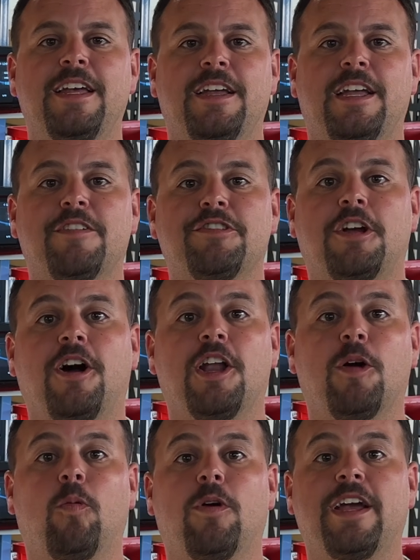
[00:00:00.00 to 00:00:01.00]
give us a call at
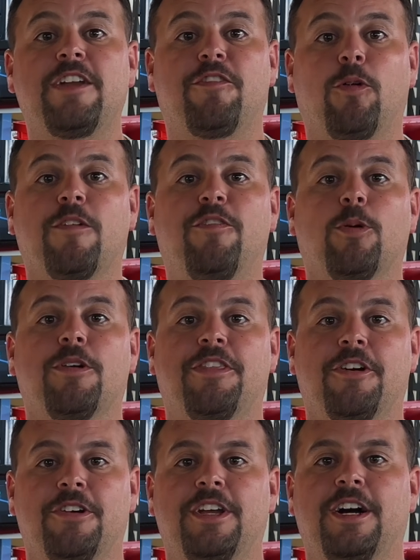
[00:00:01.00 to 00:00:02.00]

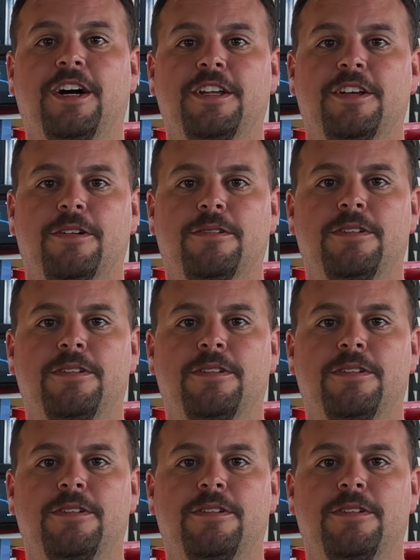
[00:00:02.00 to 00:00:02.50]
1-844-30-AUDIO.